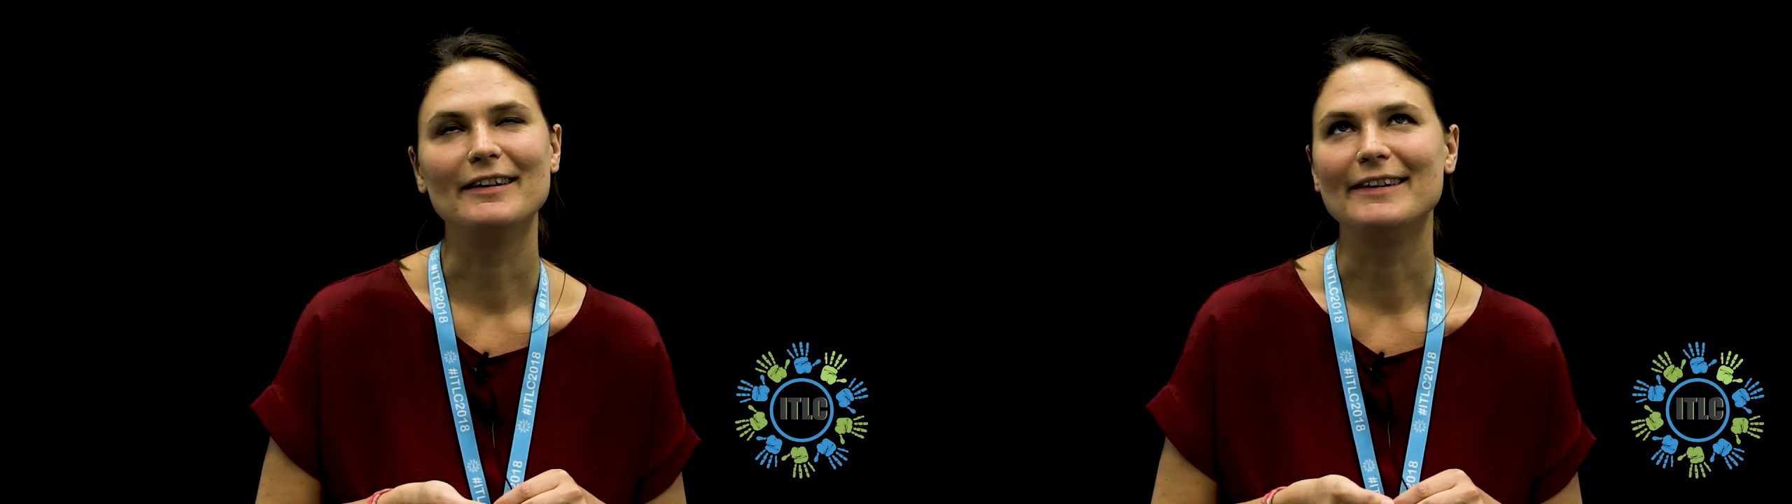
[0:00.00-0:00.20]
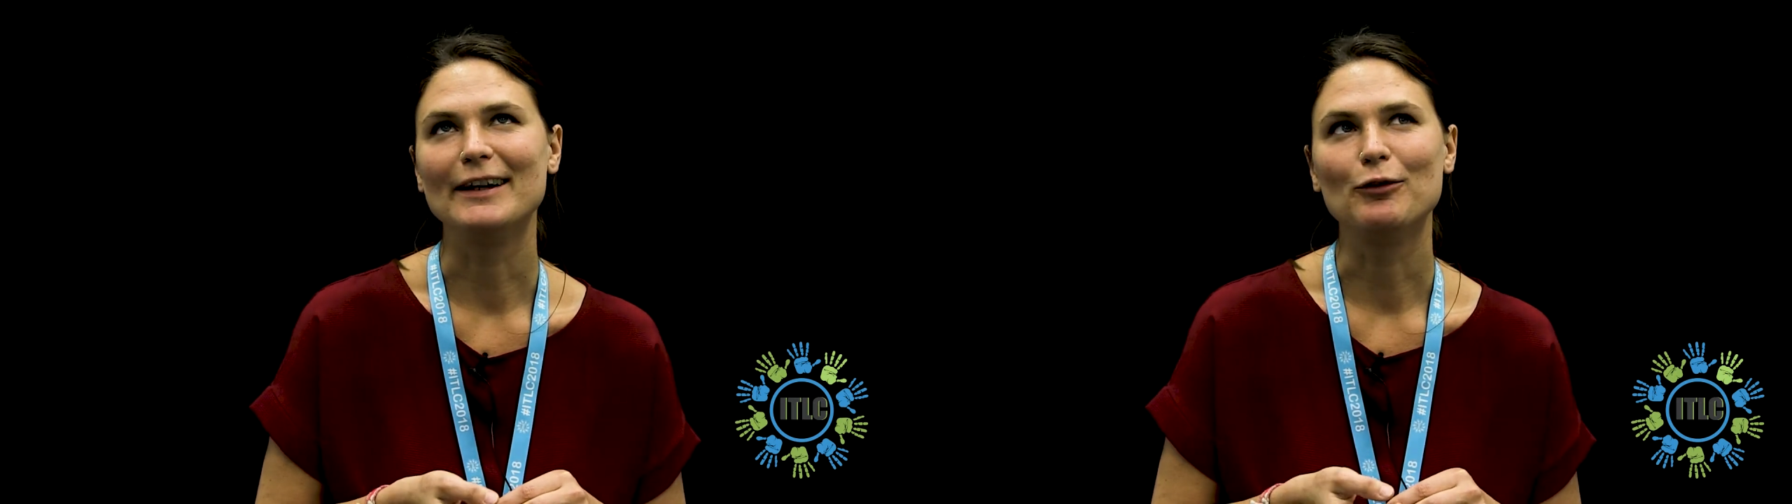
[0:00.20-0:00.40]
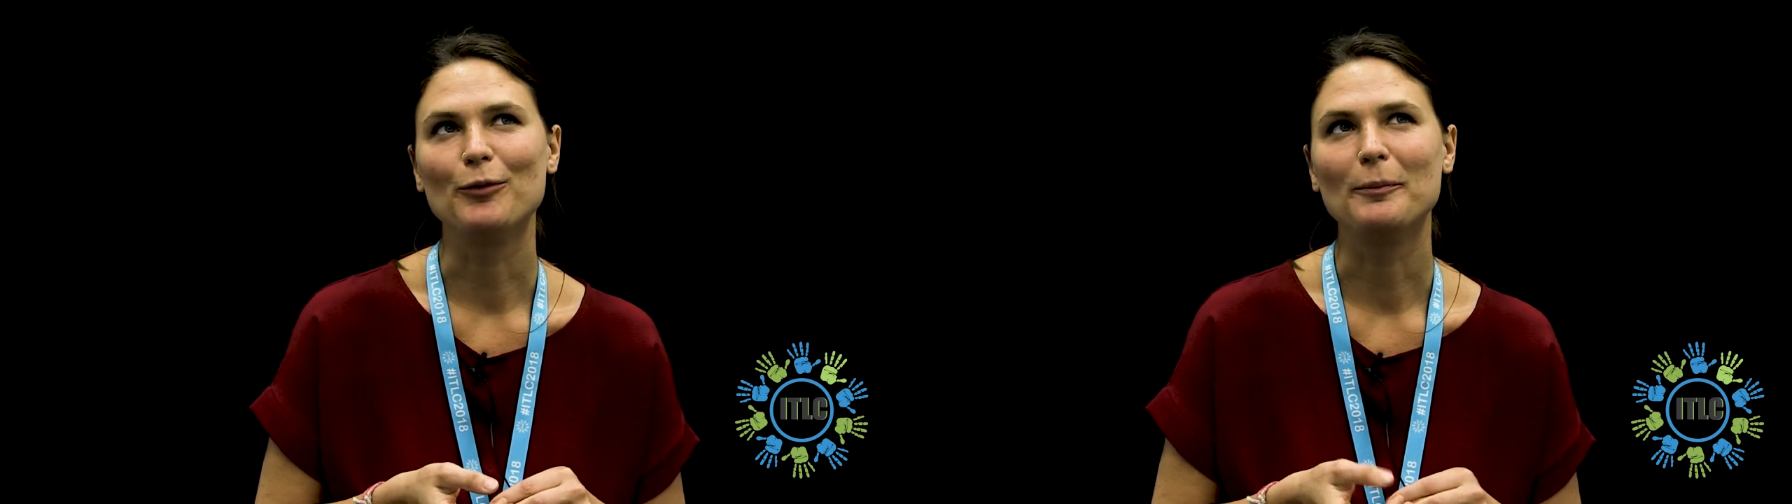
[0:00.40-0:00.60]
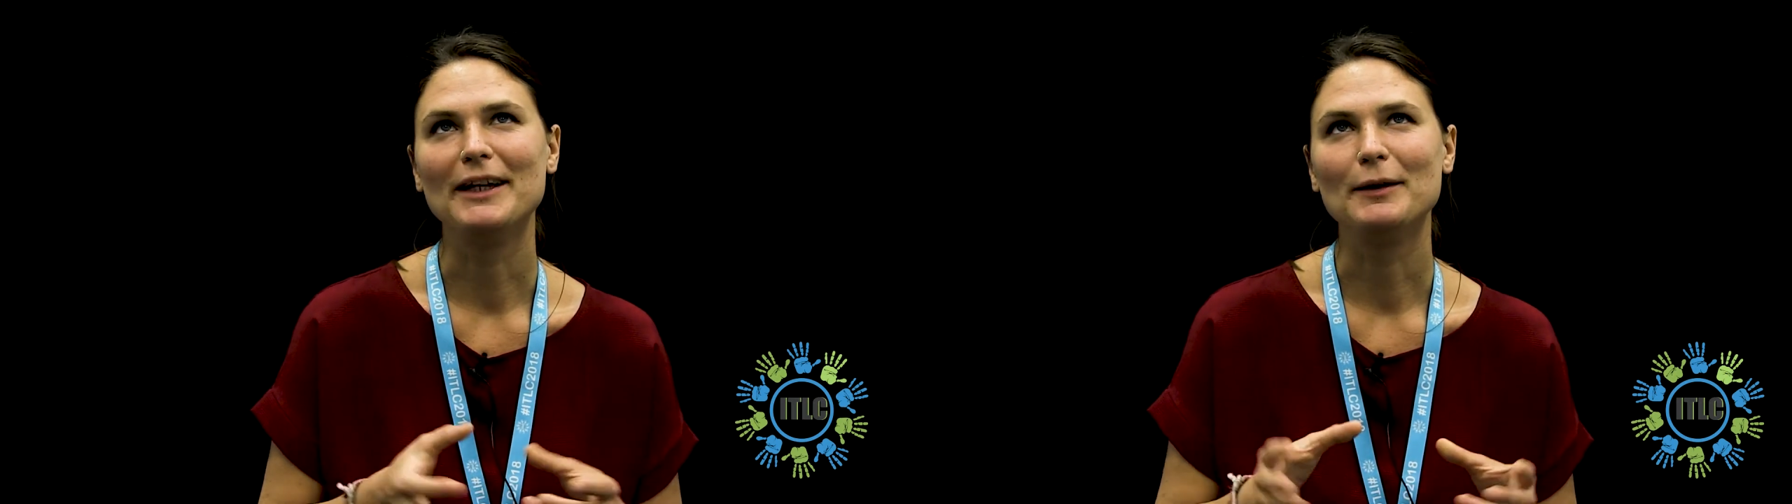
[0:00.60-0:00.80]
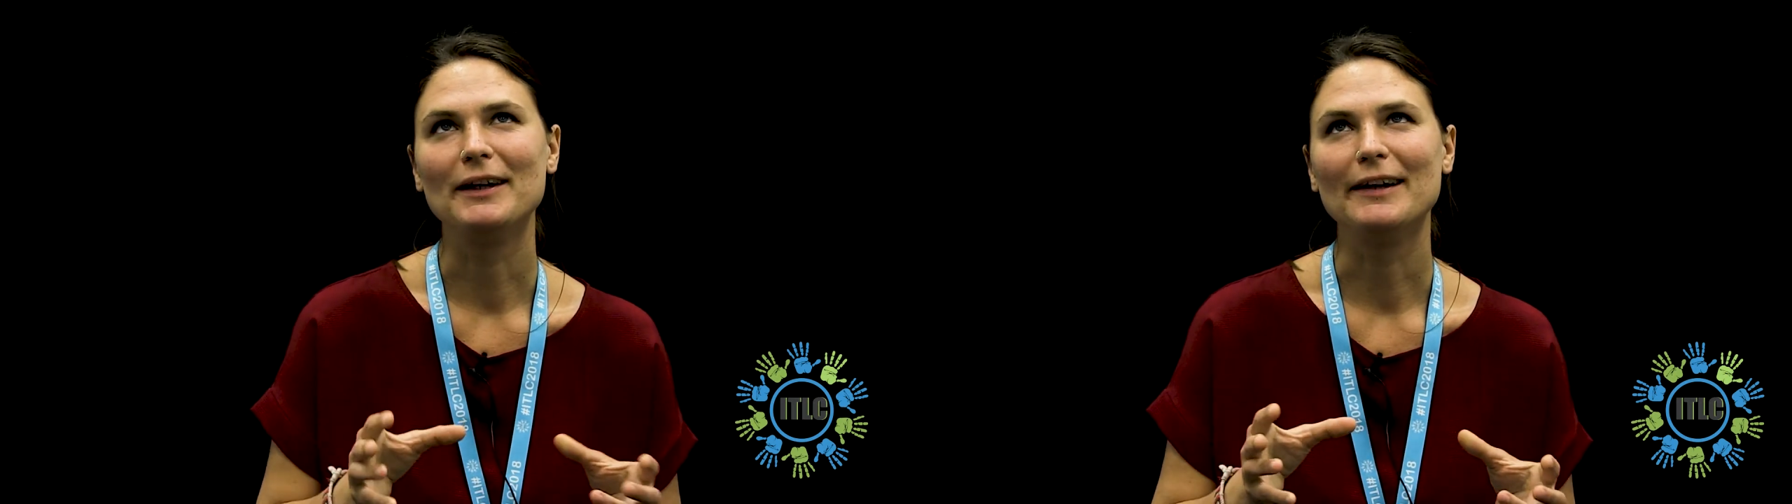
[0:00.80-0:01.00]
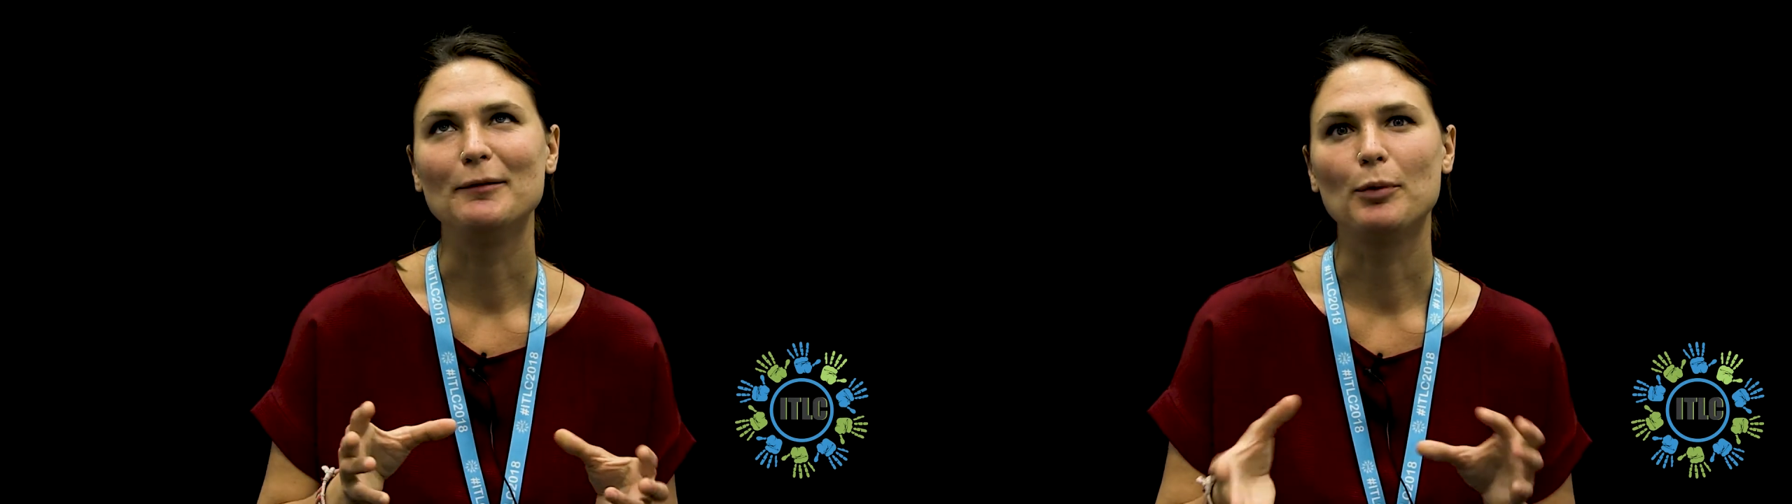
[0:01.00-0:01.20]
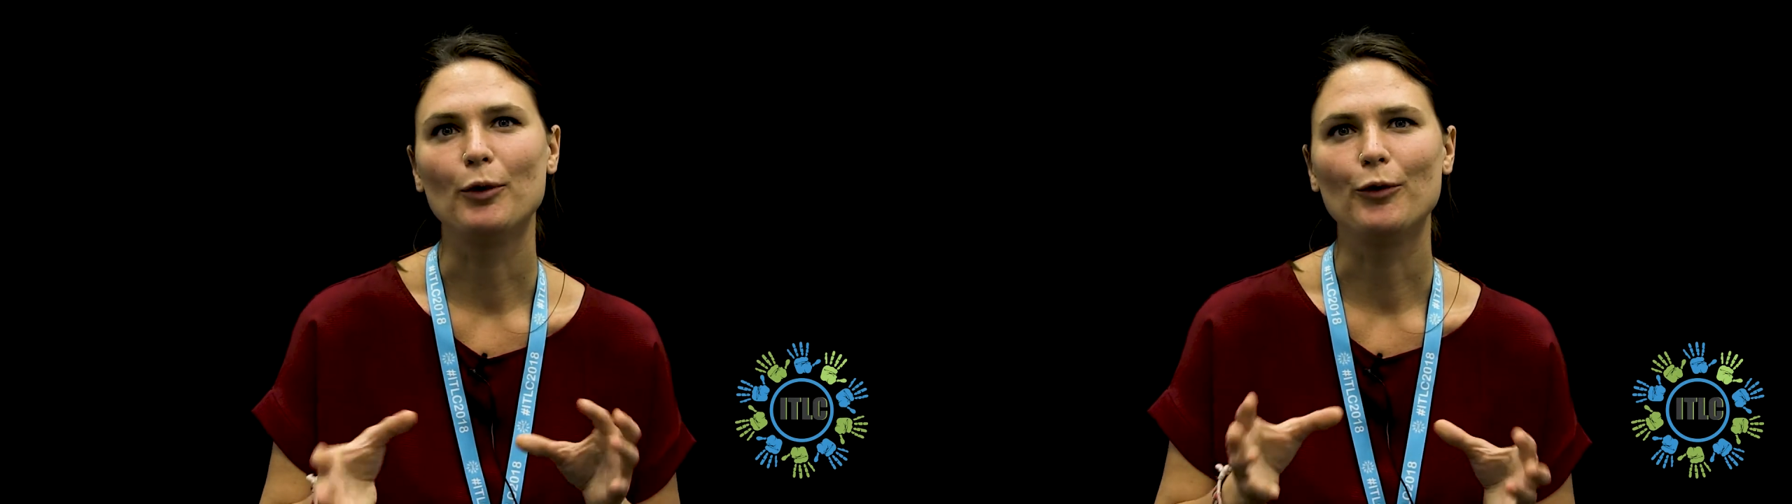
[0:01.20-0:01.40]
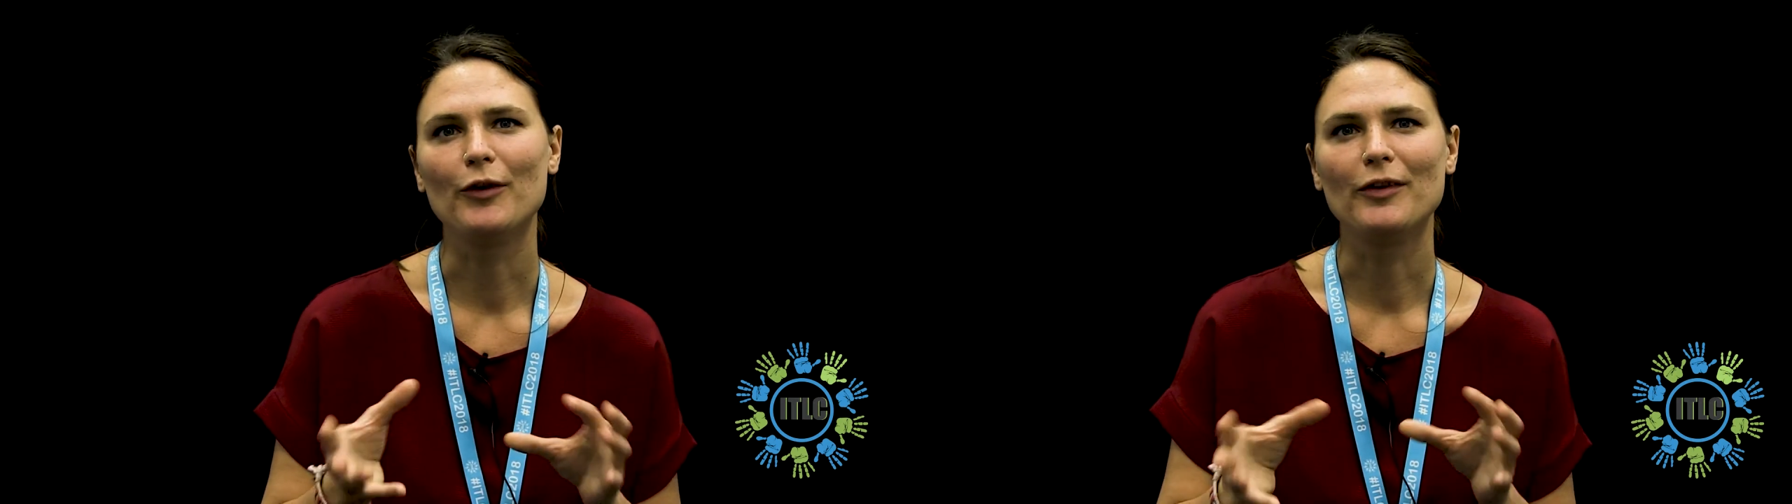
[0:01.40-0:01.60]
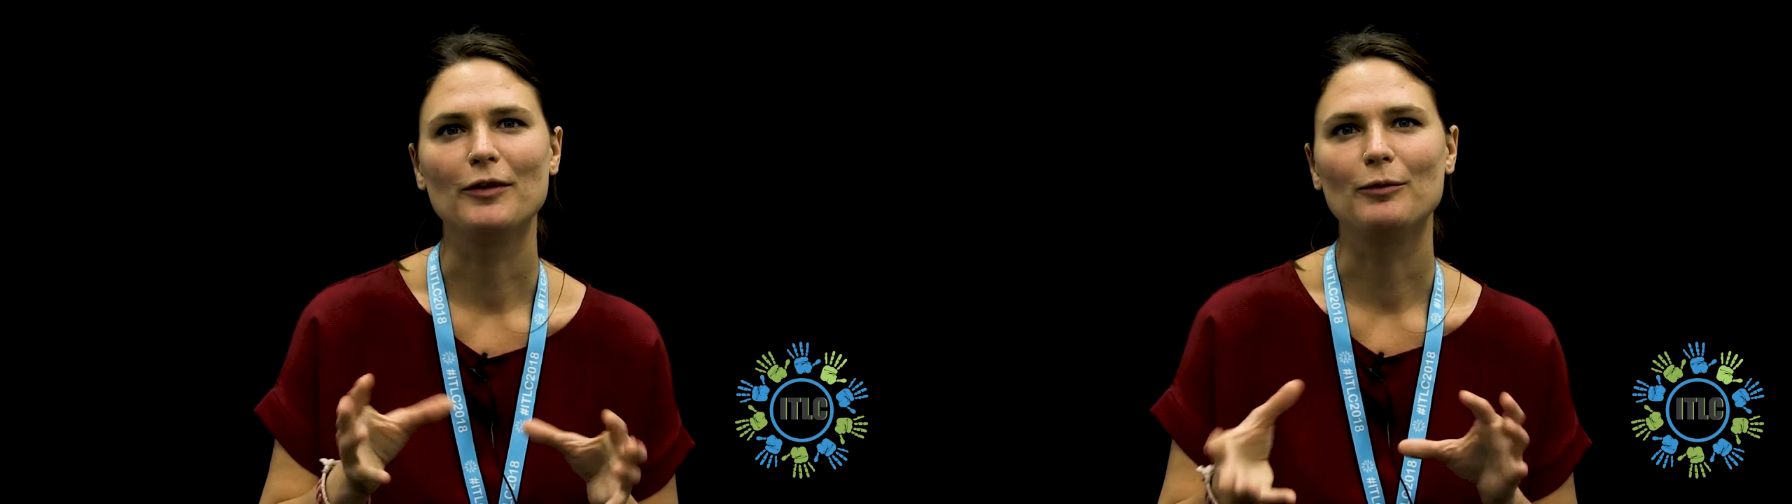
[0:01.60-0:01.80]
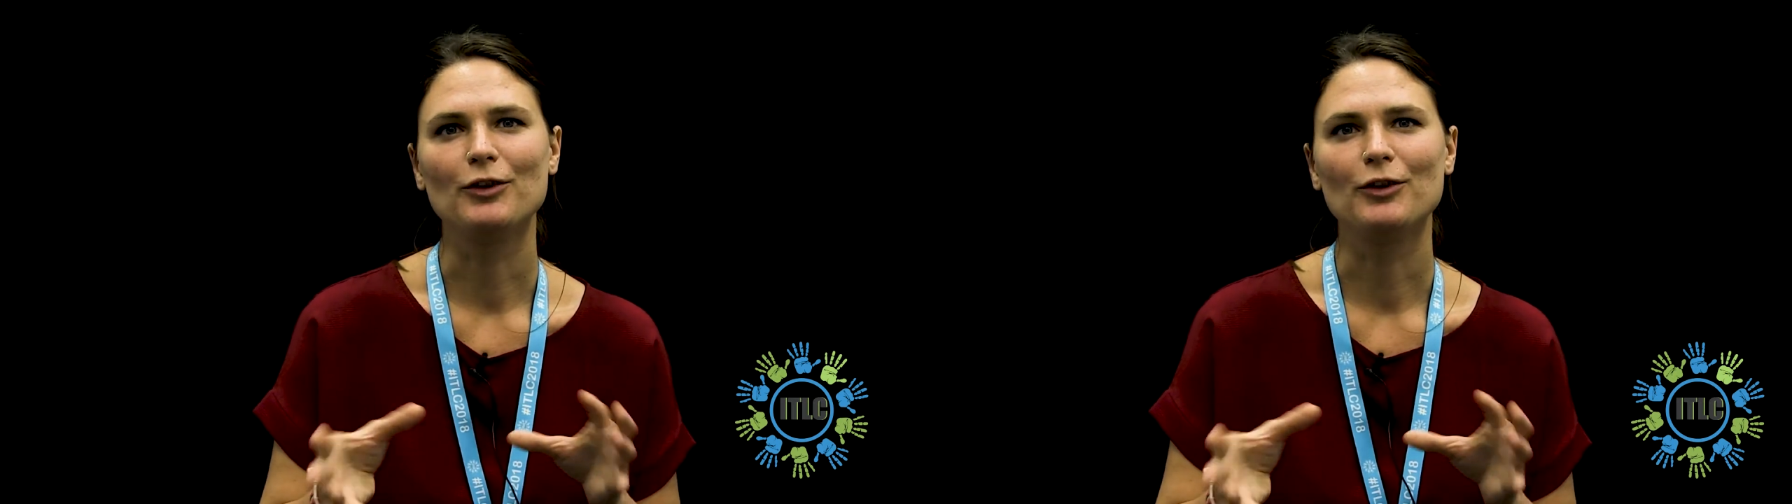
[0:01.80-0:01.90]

there was many processes